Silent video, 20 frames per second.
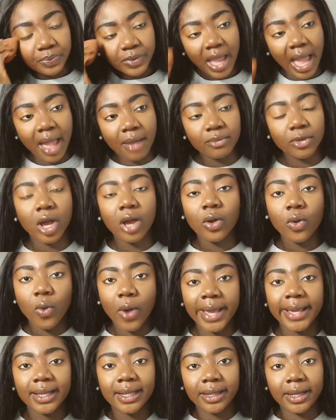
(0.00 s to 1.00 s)
I'm not
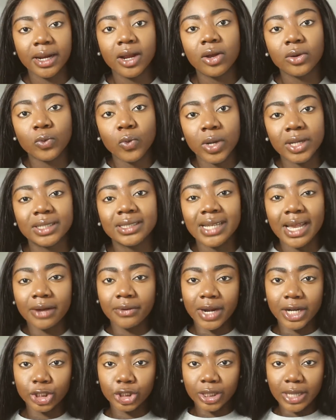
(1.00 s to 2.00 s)
quite clear on what
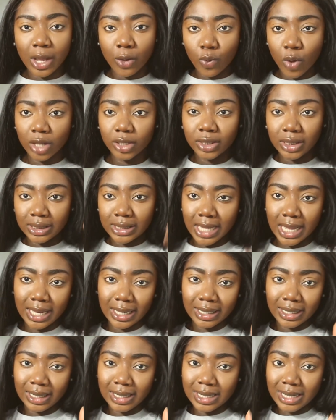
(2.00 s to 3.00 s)
direction I want to
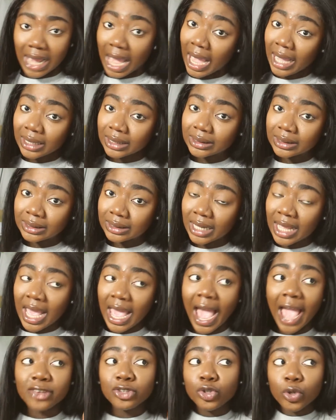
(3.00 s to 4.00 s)
take next.
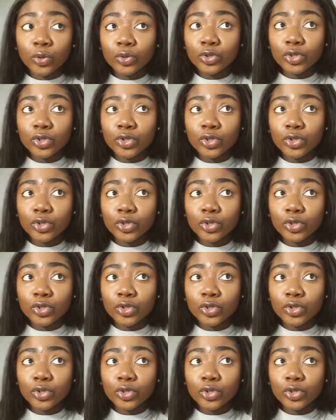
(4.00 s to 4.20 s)
I don't